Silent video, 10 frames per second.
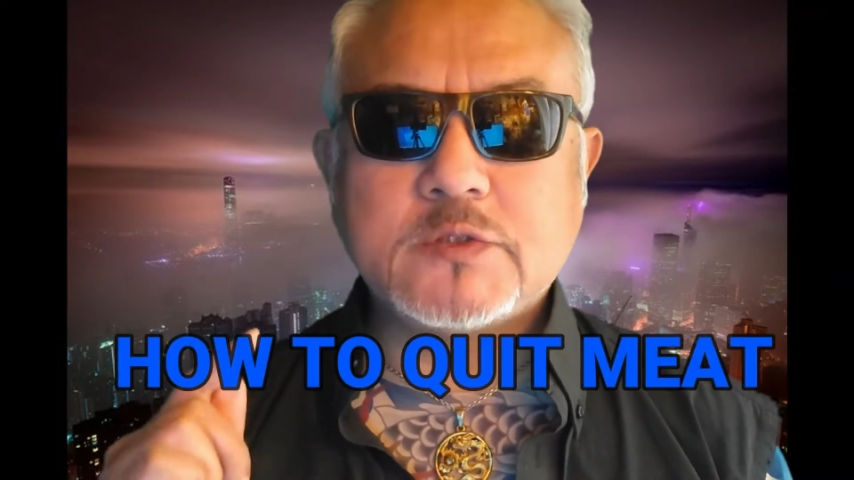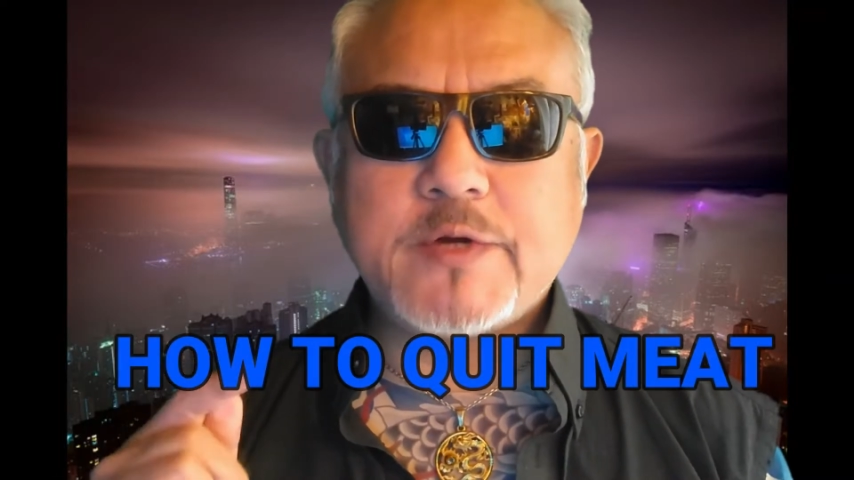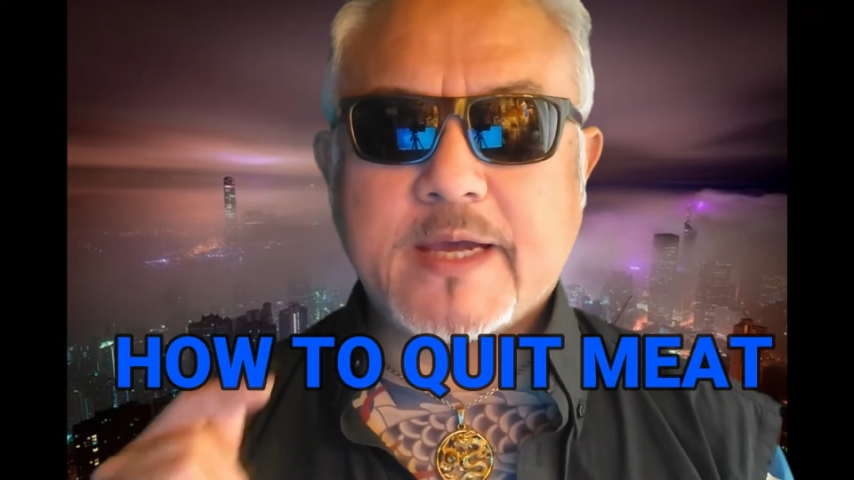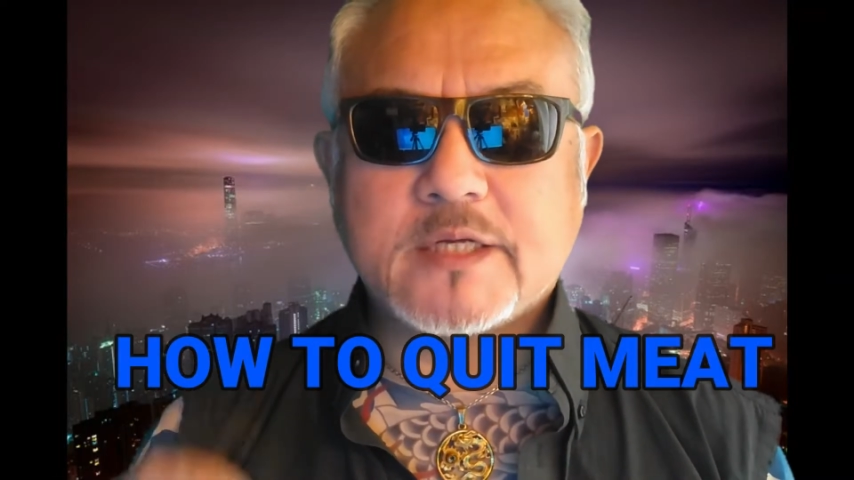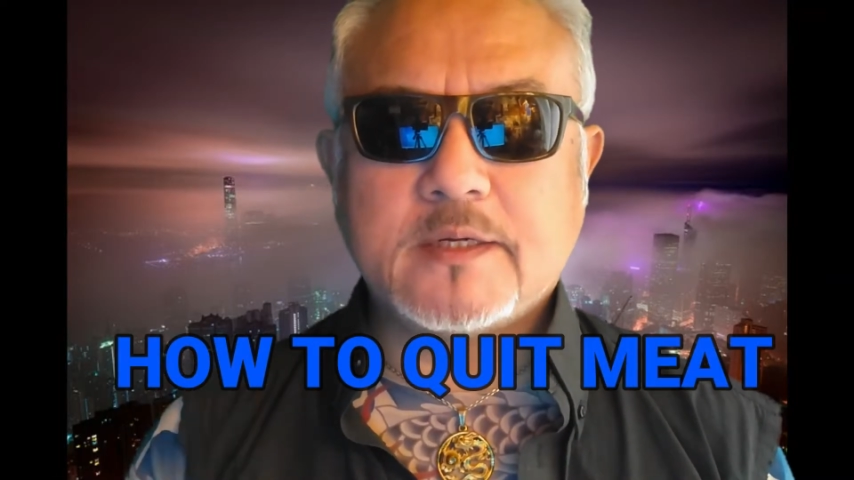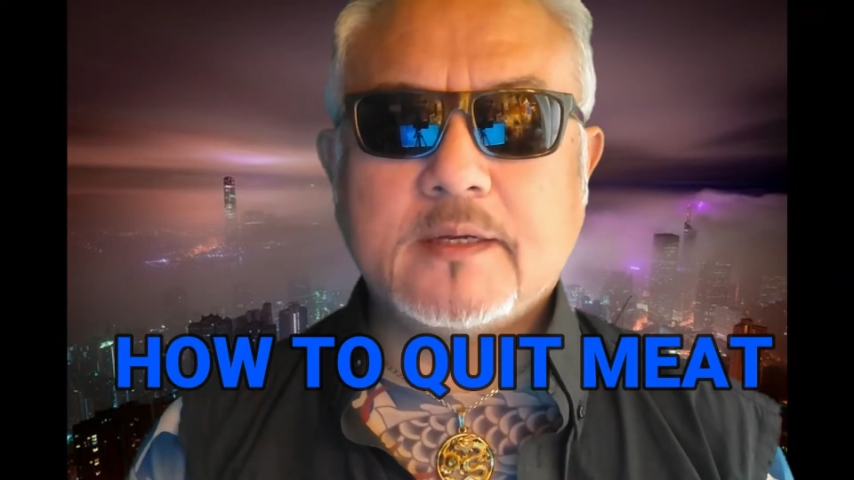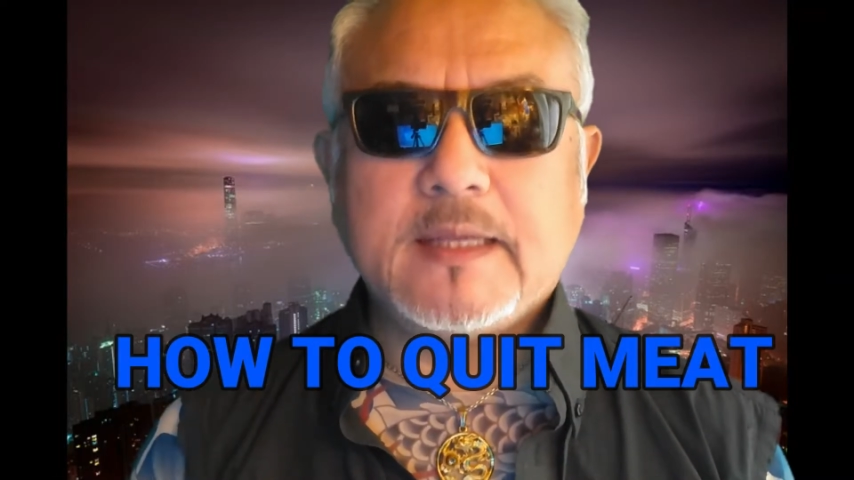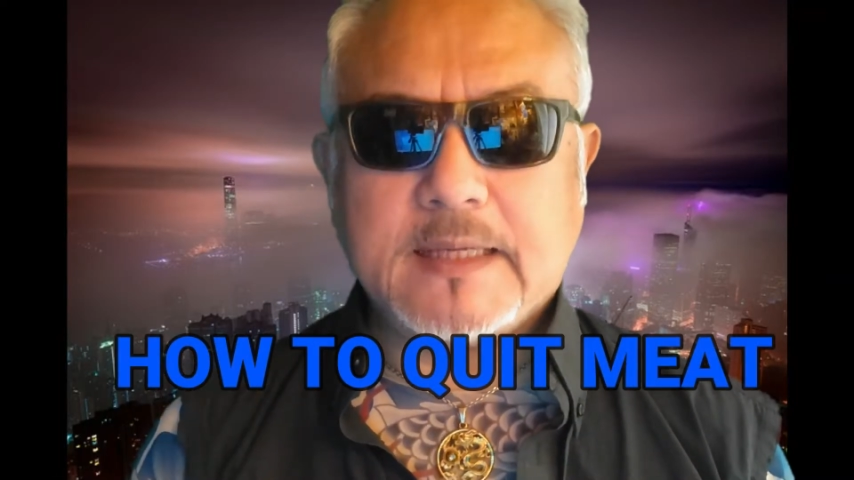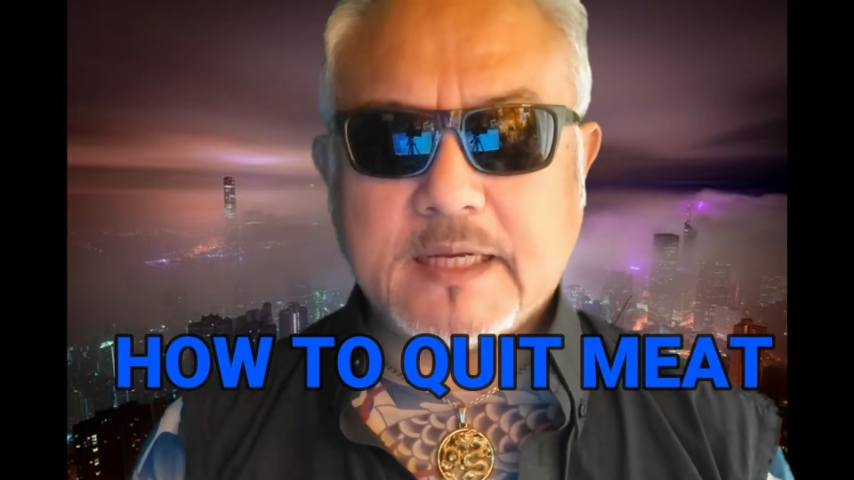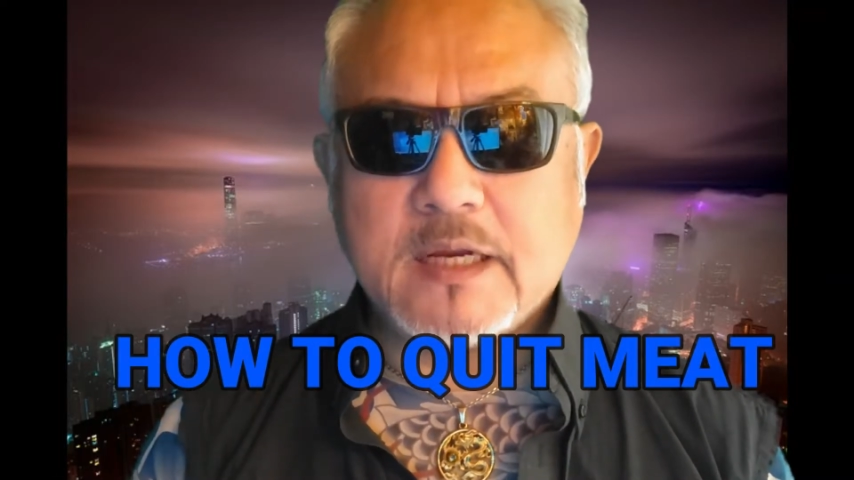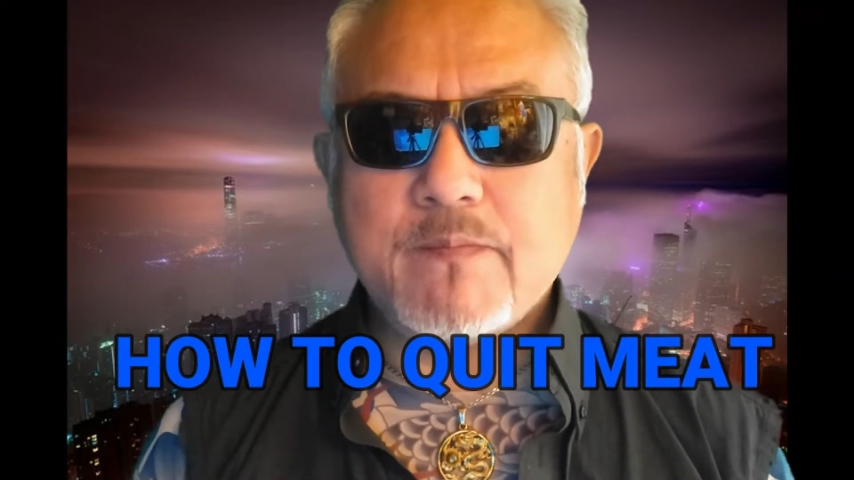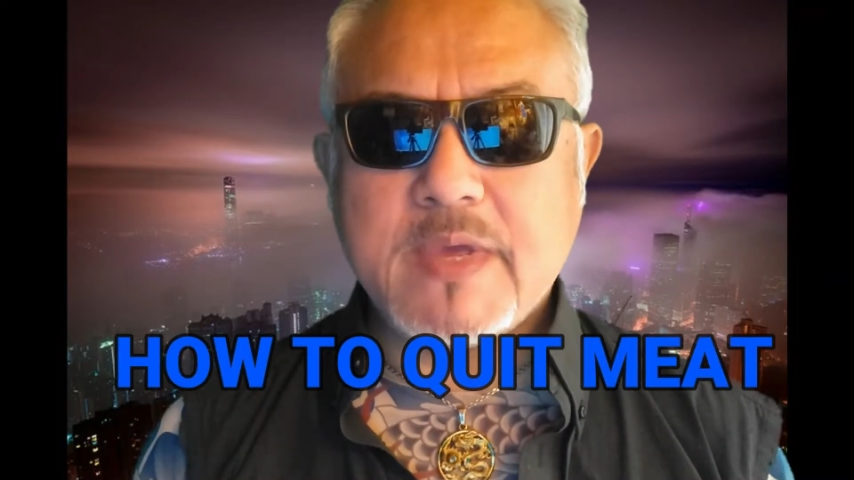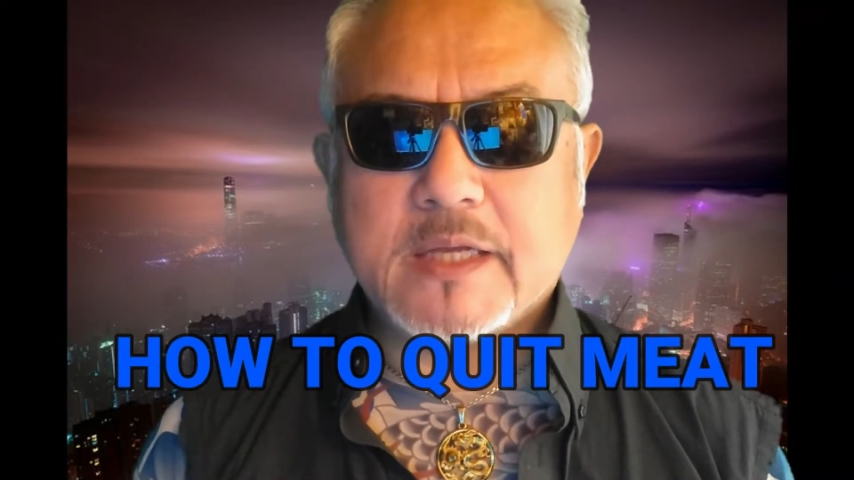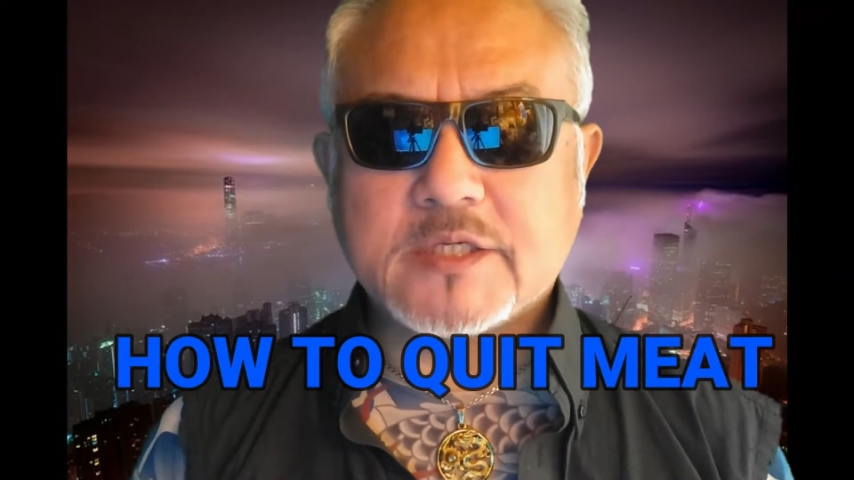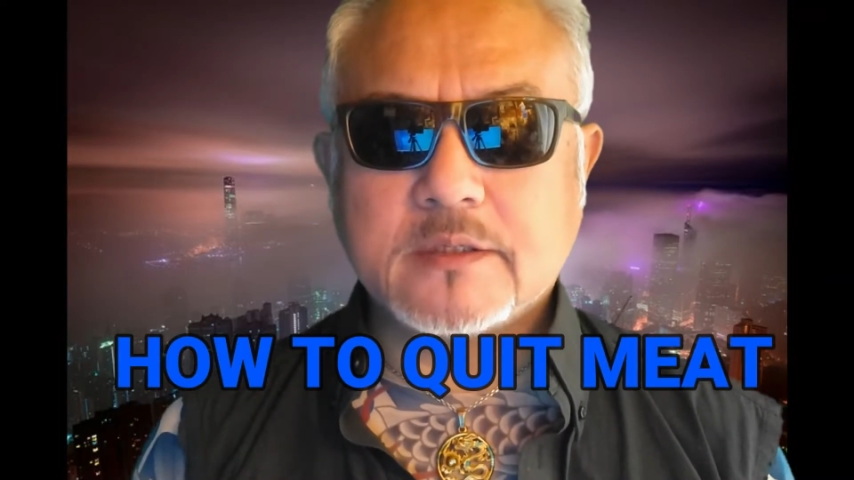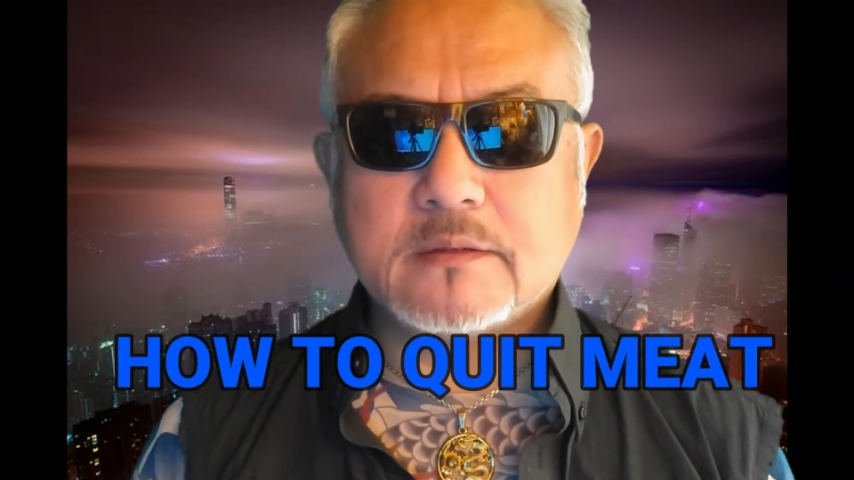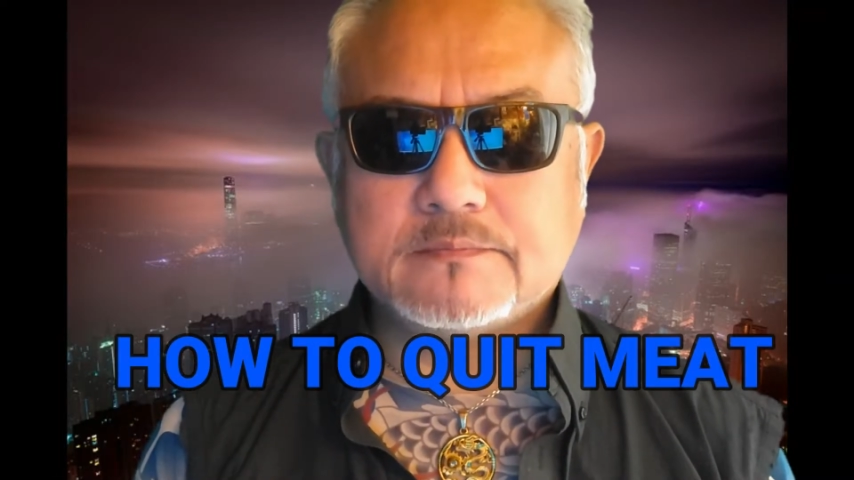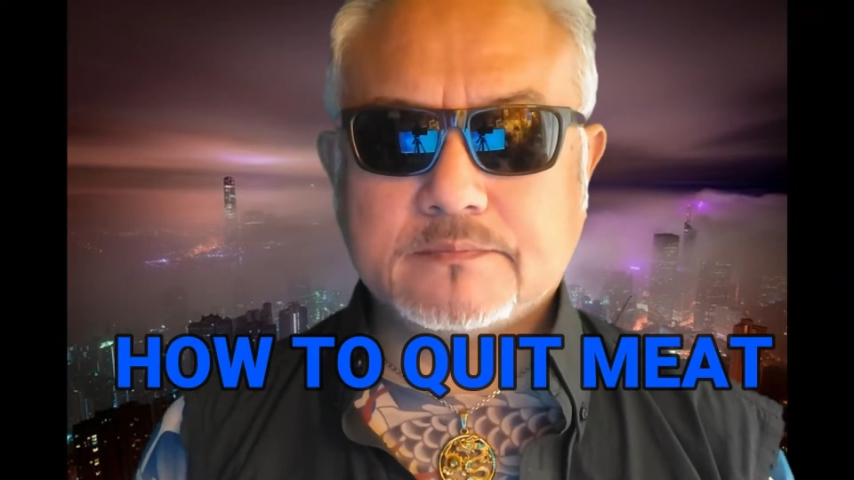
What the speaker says: quit eating meat.